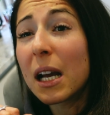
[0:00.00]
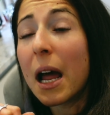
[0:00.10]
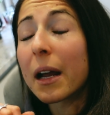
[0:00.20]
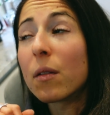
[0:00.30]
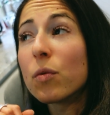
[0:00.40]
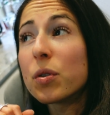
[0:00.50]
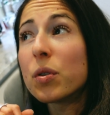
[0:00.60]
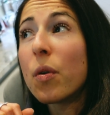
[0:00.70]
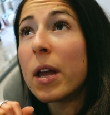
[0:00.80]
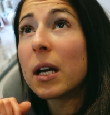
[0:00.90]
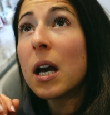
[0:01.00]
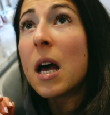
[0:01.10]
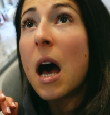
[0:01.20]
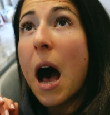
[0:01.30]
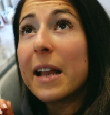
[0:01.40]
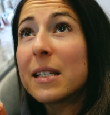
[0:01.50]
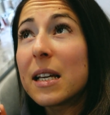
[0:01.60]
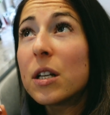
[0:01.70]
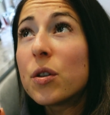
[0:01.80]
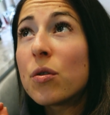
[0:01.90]
Like I
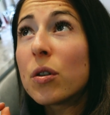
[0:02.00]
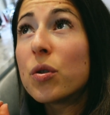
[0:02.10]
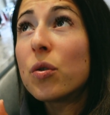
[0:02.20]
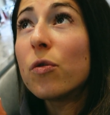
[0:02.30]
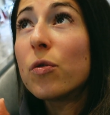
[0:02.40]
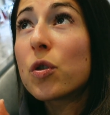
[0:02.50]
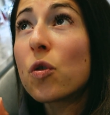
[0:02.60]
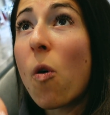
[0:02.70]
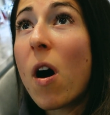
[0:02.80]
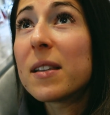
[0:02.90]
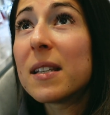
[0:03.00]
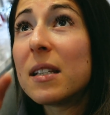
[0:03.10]
decided to not do squats.